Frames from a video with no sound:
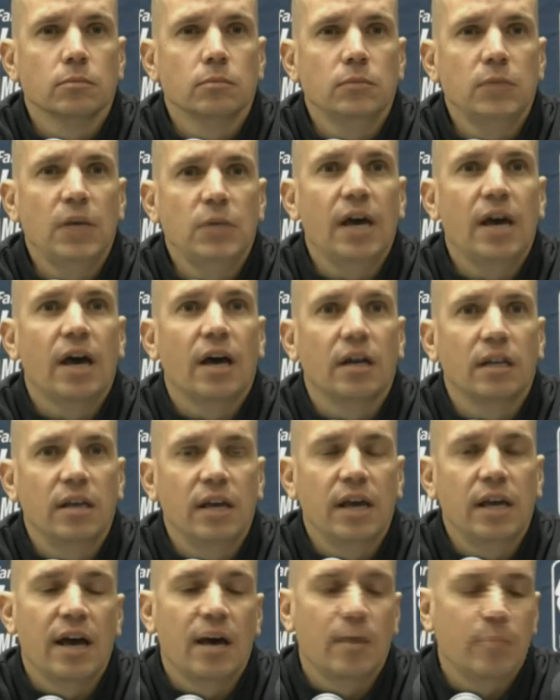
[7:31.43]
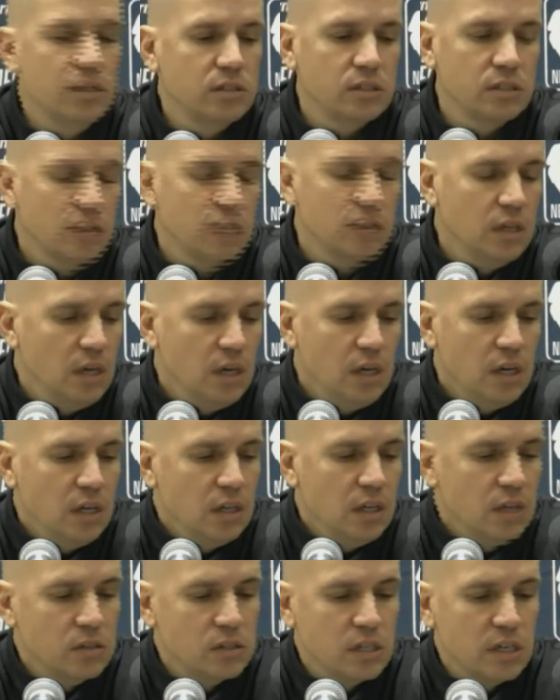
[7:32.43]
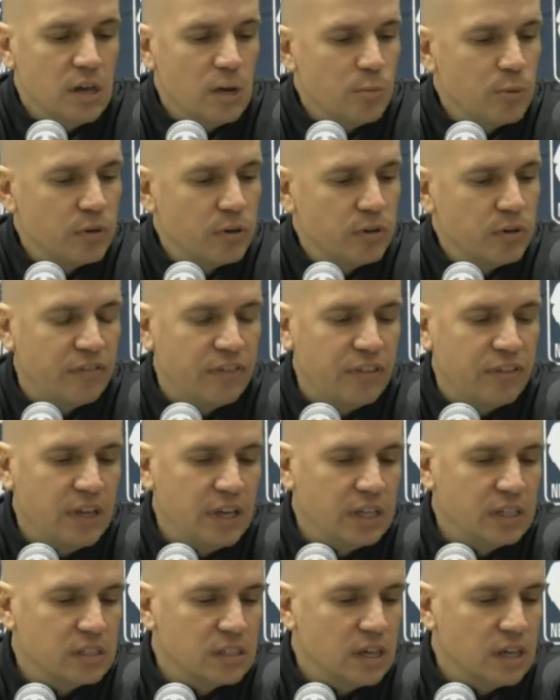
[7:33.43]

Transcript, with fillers: Yeah, yeah. I mean, there's there's a number of things.